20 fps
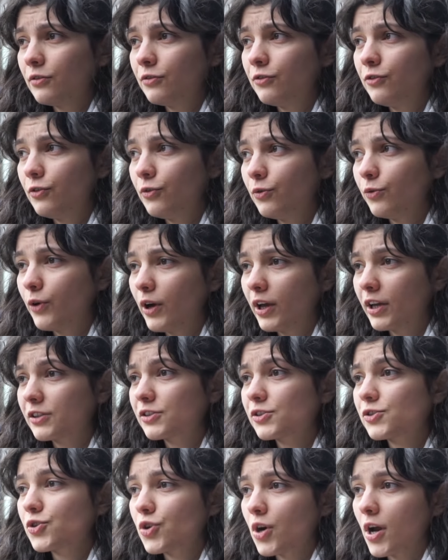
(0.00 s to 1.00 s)
to
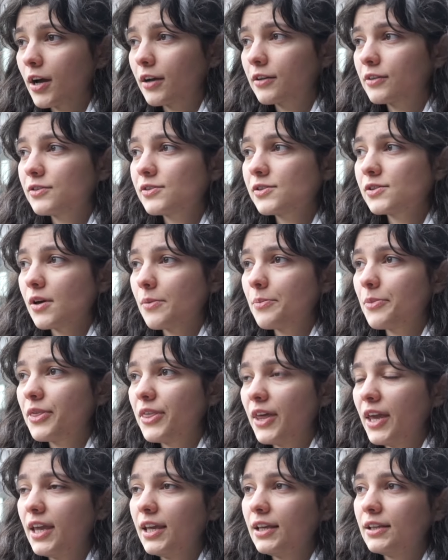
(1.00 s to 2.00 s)
extract some
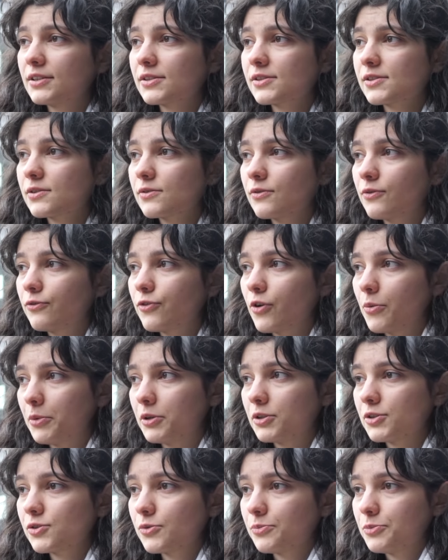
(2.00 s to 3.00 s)
things from
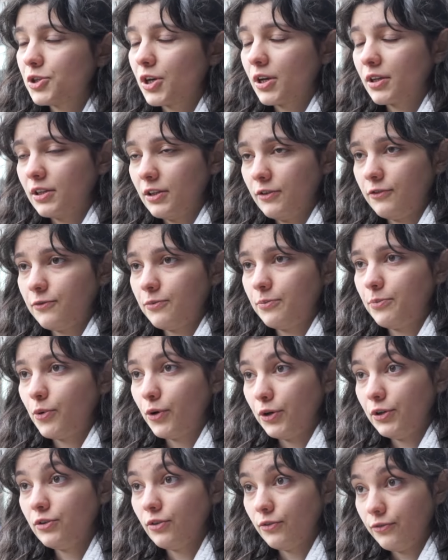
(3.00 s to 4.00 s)
a subjective
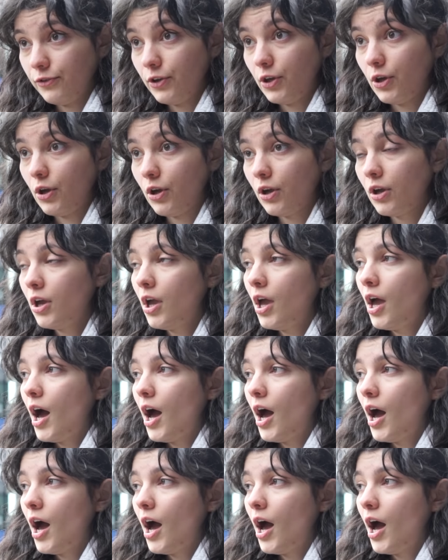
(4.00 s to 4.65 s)
point of view.